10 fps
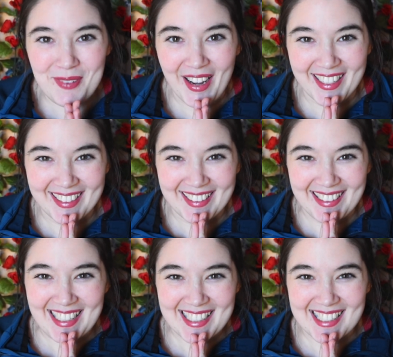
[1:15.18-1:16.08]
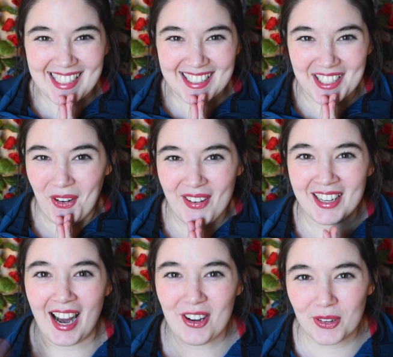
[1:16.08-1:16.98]
But let's get
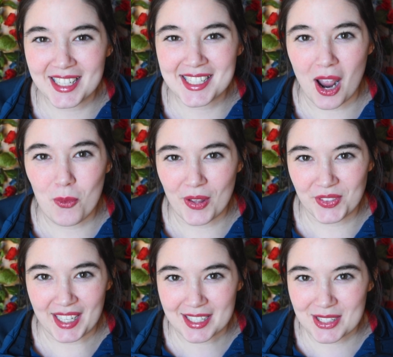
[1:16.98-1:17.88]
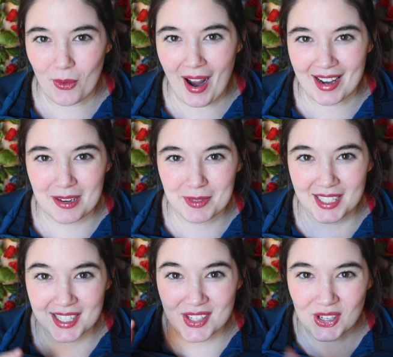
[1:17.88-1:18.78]
going. I already saw one thing, so I am
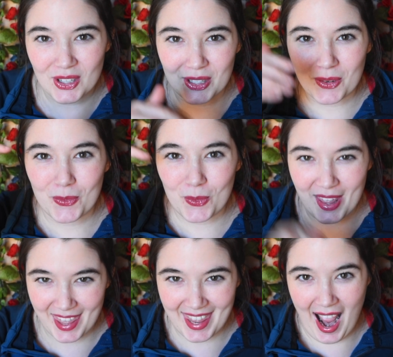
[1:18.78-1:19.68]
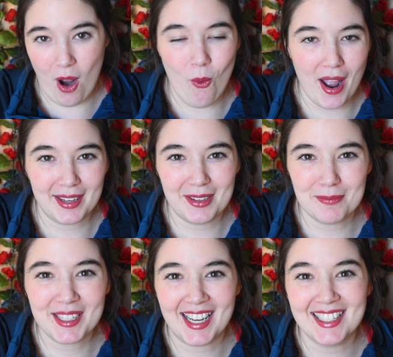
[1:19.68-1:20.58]
gonna start with that
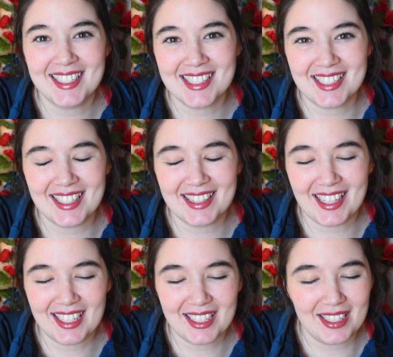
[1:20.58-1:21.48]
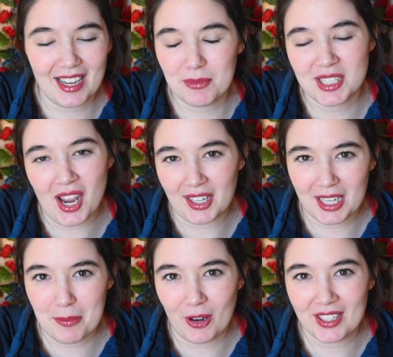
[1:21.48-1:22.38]
one because they have been
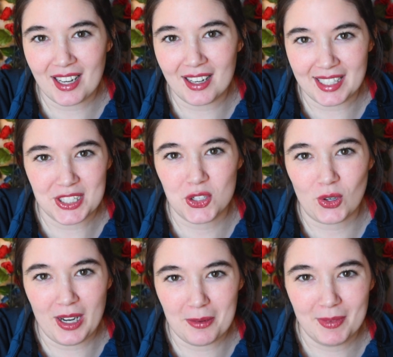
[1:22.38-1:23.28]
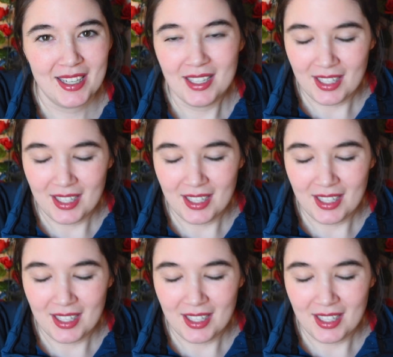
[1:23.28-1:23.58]
talking about it on Instagram